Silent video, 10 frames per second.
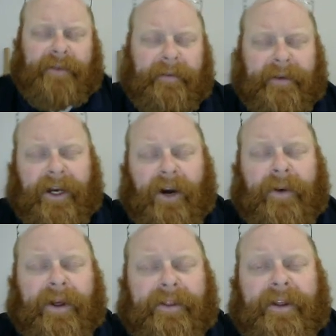what I'm going to
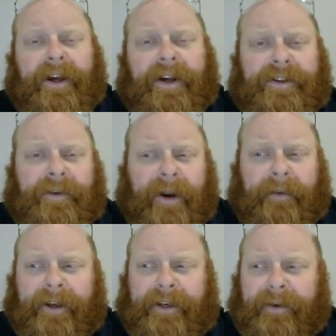go with. So what
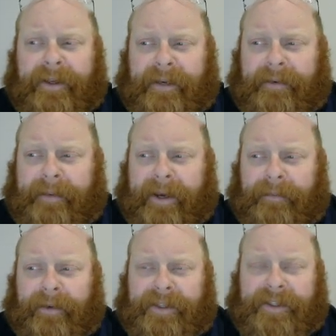I'm going to do is I'm going to make
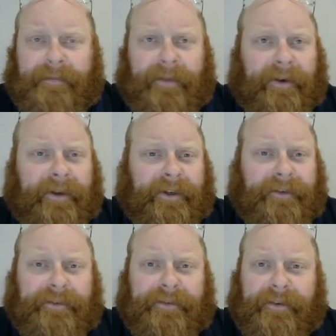it real simple. I'm going
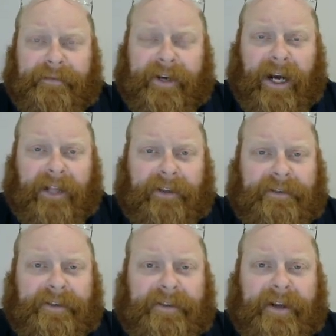to do 2 different
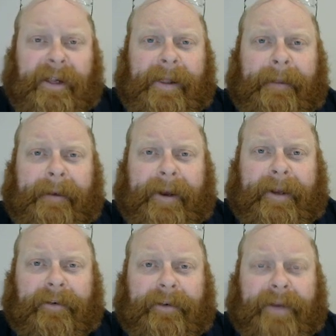colors,
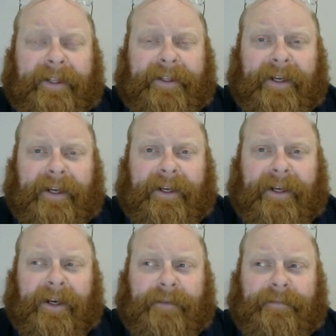and I'm going to make
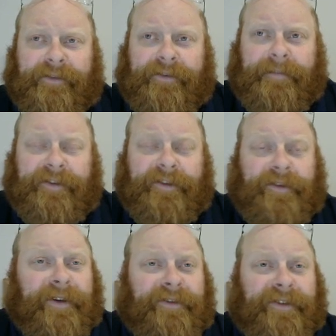the strips
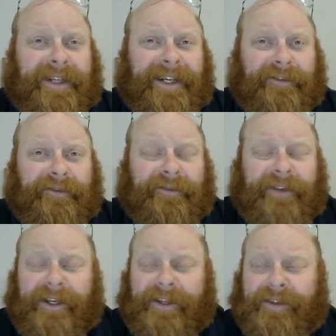2 inches
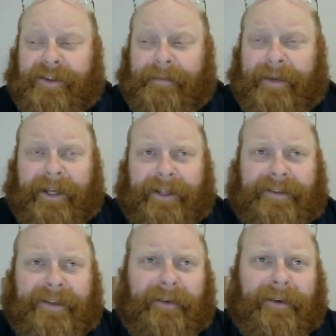each. So that
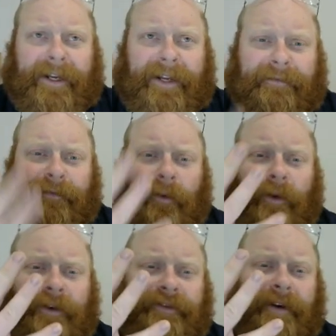means I'm going to need
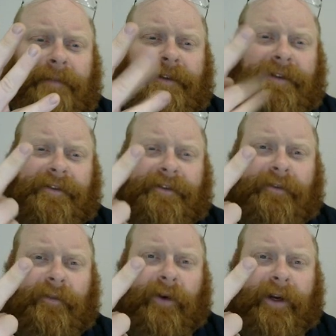4 strips,
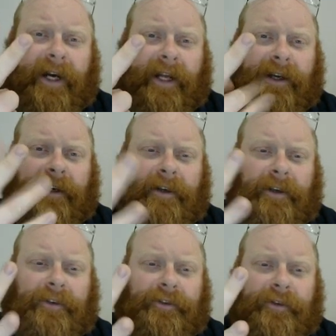2 of one color,
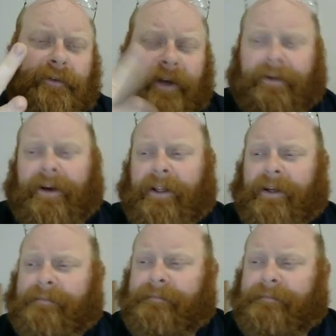2 of another color.